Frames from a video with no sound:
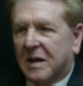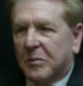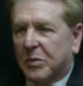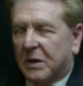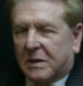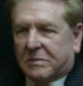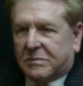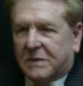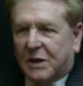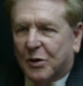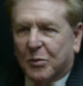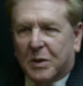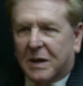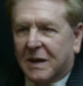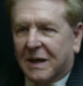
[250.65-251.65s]
But
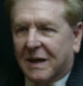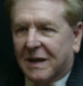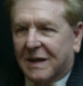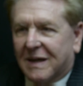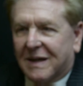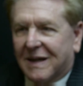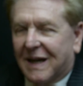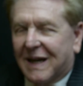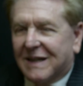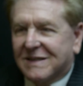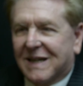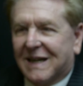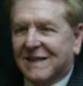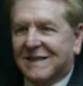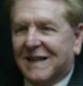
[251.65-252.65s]
nobody has
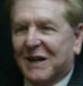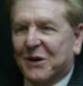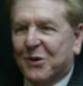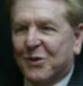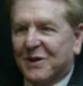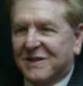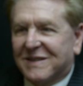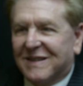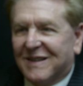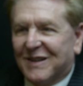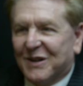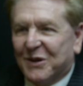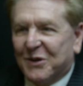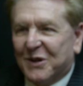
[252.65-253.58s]
asked that question.